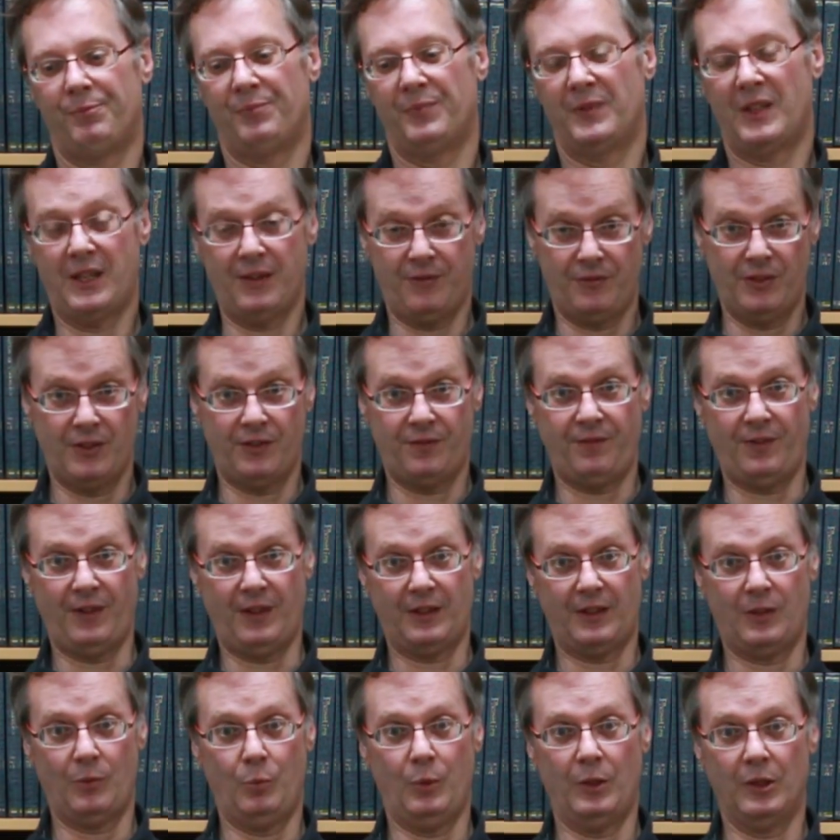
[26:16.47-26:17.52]
given the
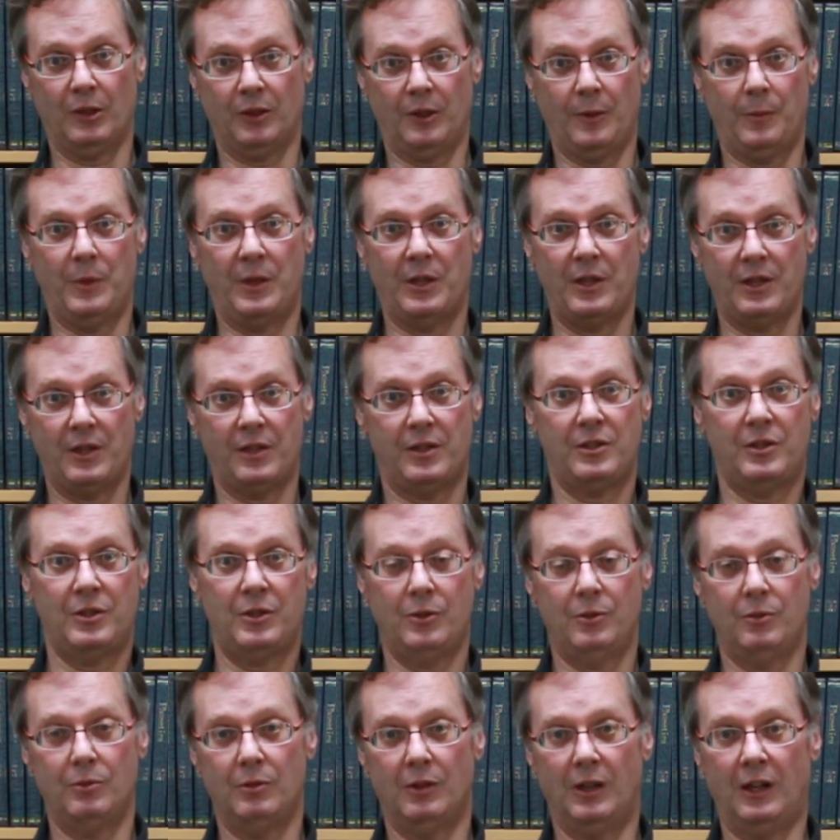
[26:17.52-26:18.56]
fact that we are limited
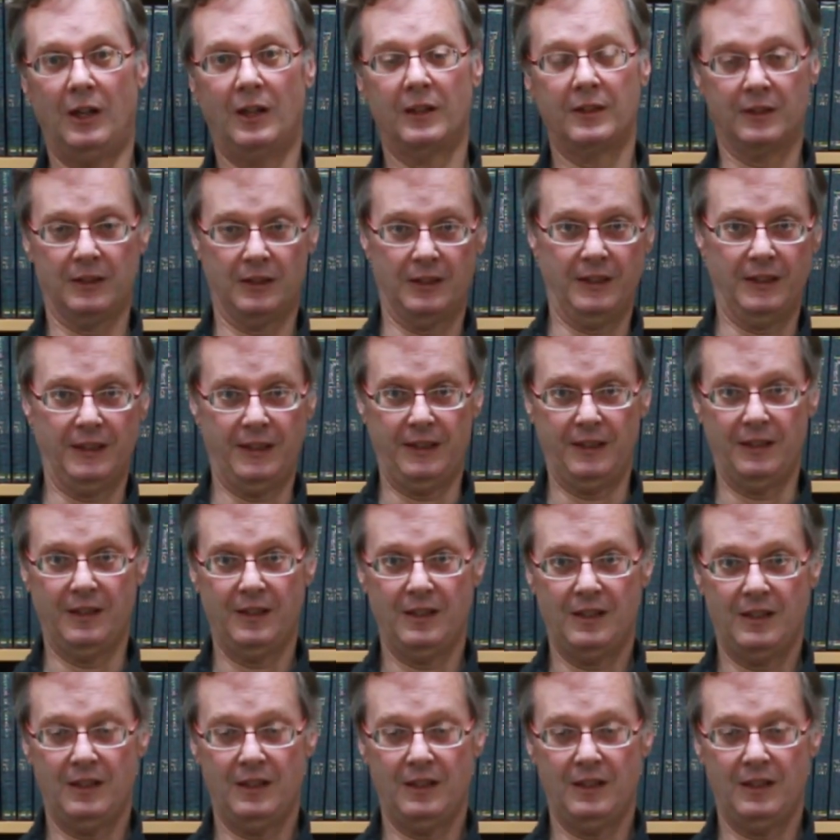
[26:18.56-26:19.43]
to online